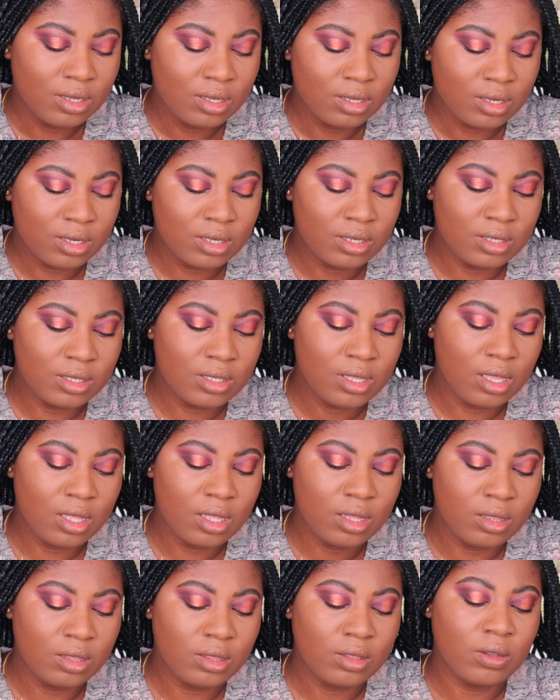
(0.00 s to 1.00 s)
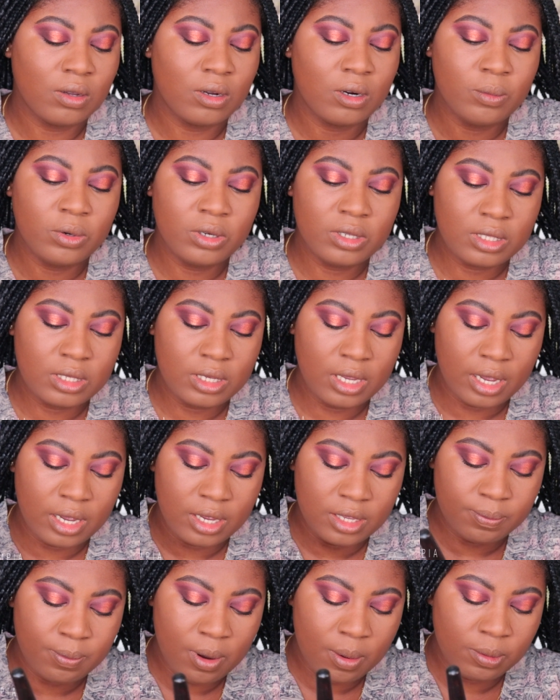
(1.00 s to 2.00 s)
Because Laura Mercier
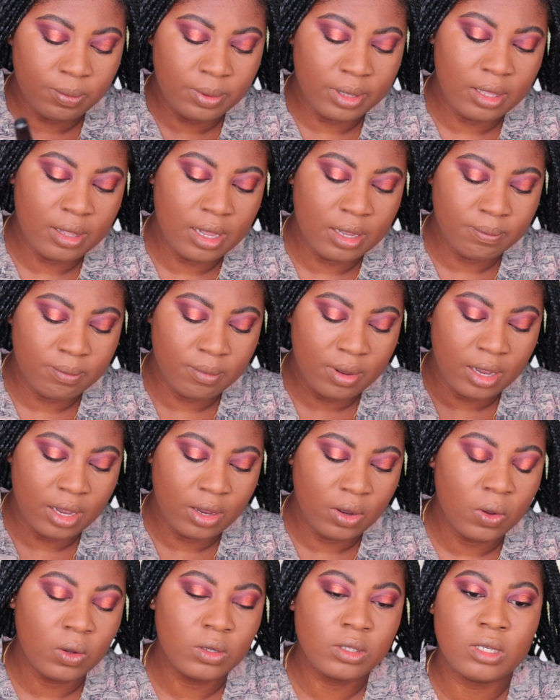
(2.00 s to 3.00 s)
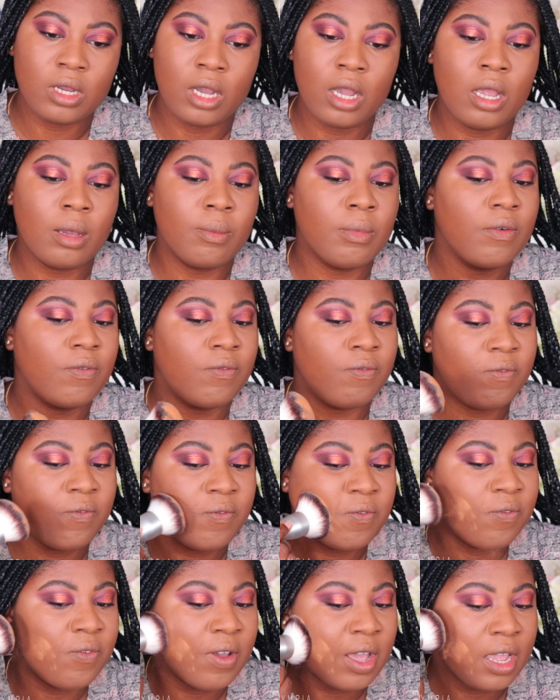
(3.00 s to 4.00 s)
is probably like my all-time
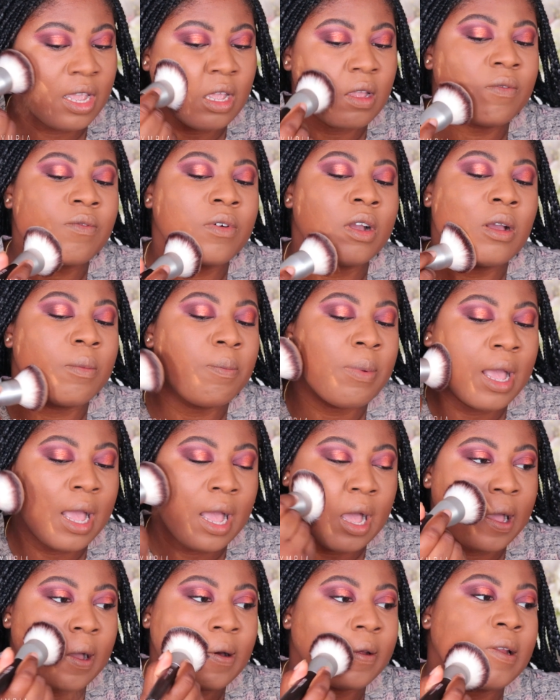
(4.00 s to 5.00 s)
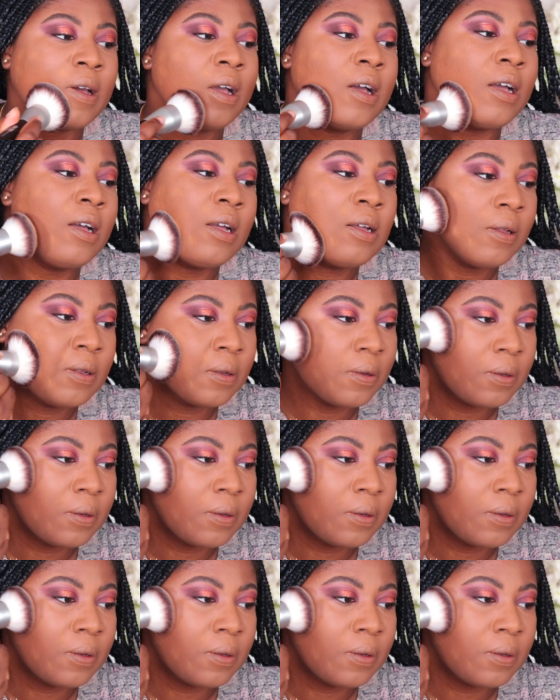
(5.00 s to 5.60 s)
favorite powder.